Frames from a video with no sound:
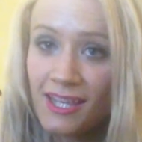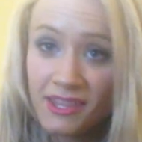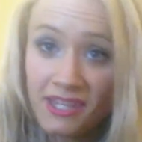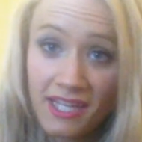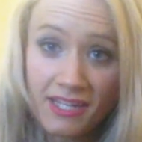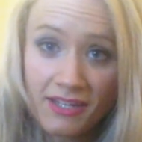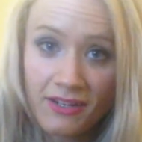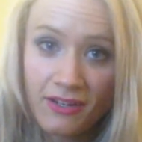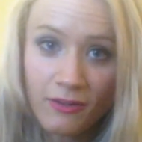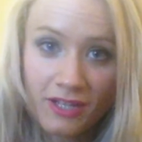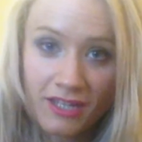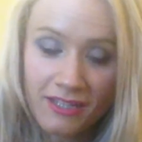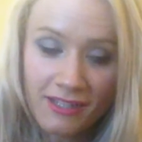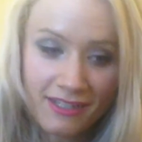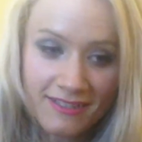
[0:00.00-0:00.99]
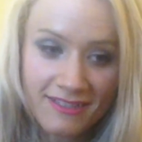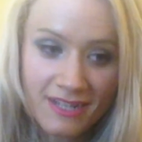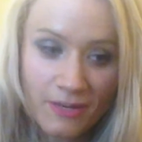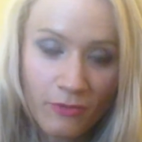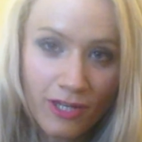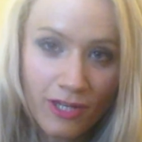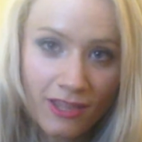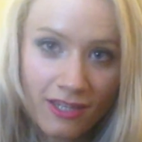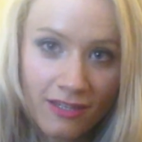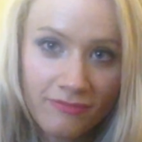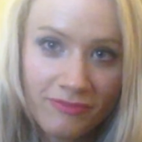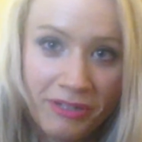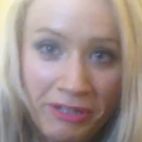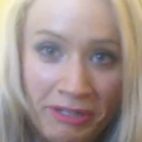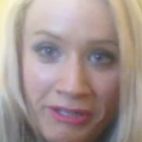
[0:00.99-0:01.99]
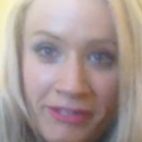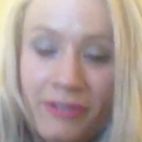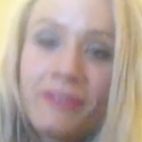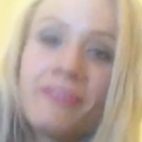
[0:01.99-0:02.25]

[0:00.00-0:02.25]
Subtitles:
then I can start wearing that.